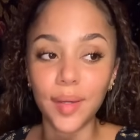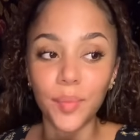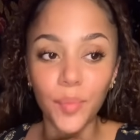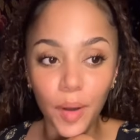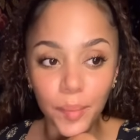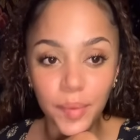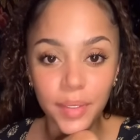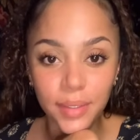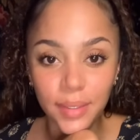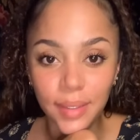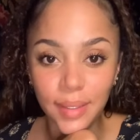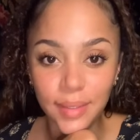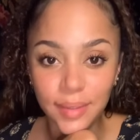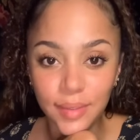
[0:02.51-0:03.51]
pop-in
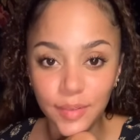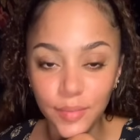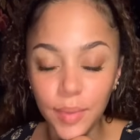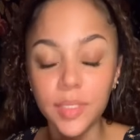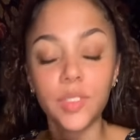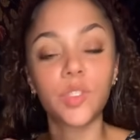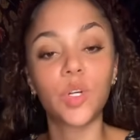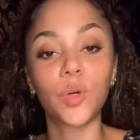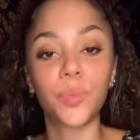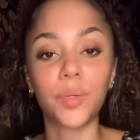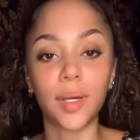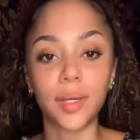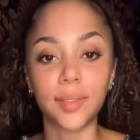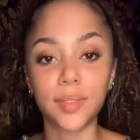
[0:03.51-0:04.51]
collective message. I hope you
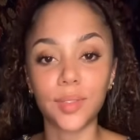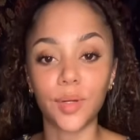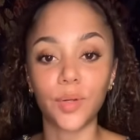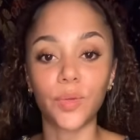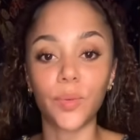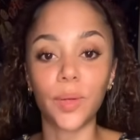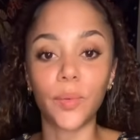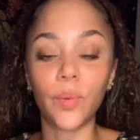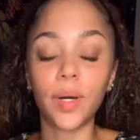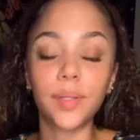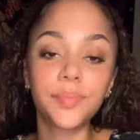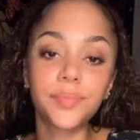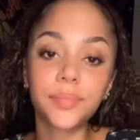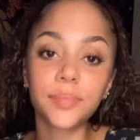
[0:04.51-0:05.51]
guys are doing well.